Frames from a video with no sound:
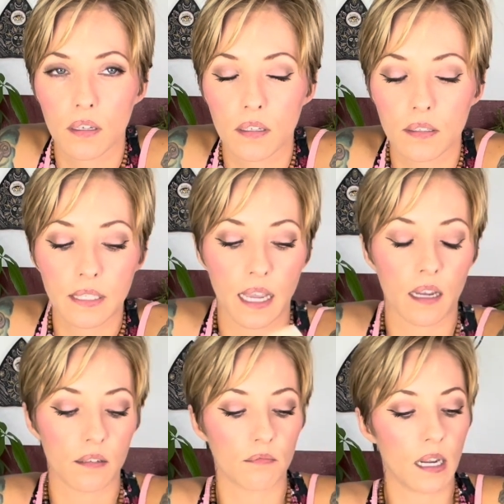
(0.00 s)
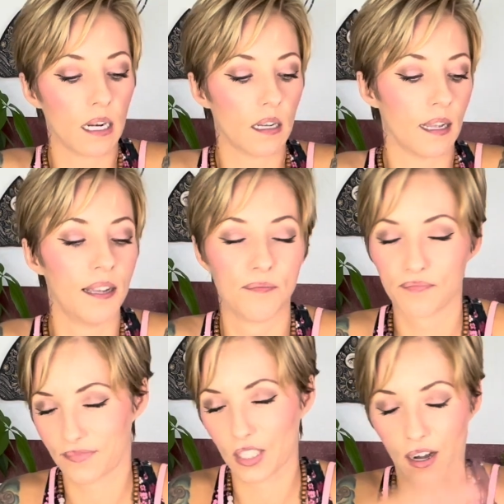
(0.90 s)
yeah,
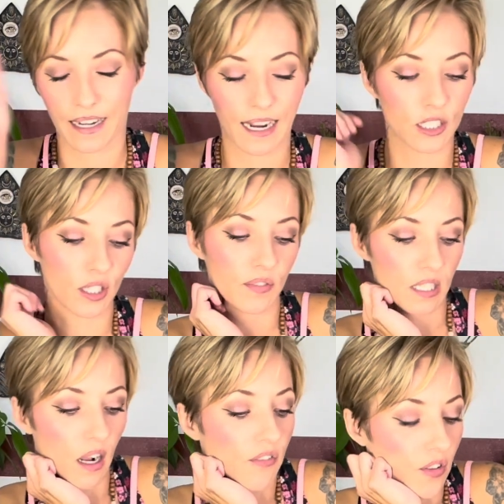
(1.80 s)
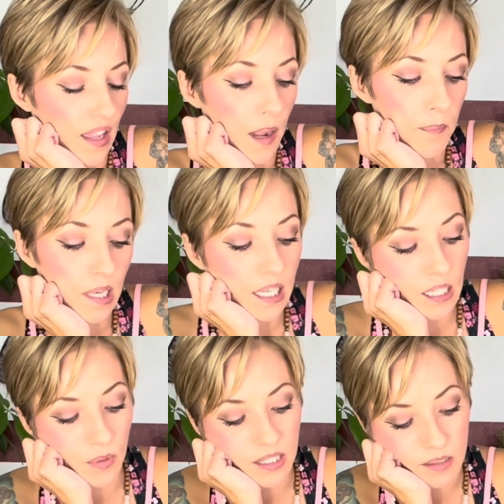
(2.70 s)
sorry, I drifted off on that. But
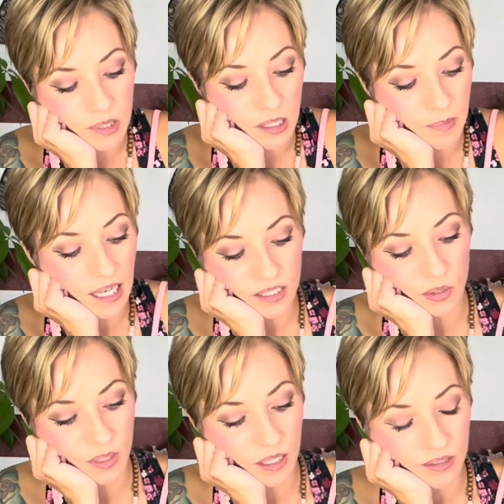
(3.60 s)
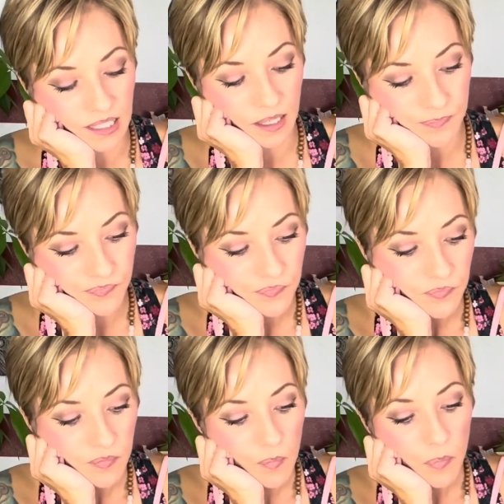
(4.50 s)
anyways, let me come back to where I was at.
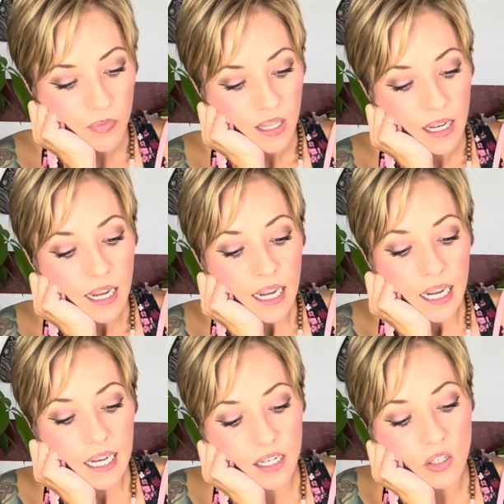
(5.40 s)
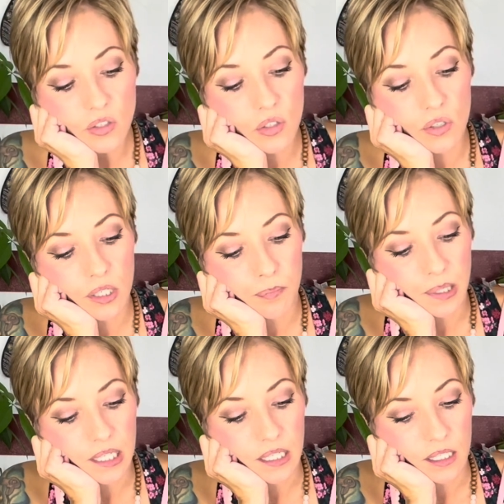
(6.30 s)
It also could
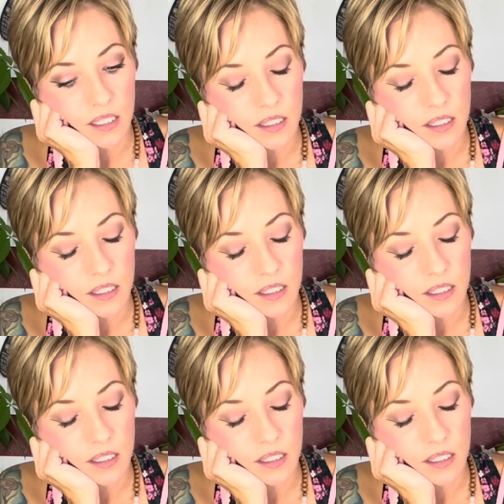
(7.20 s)
be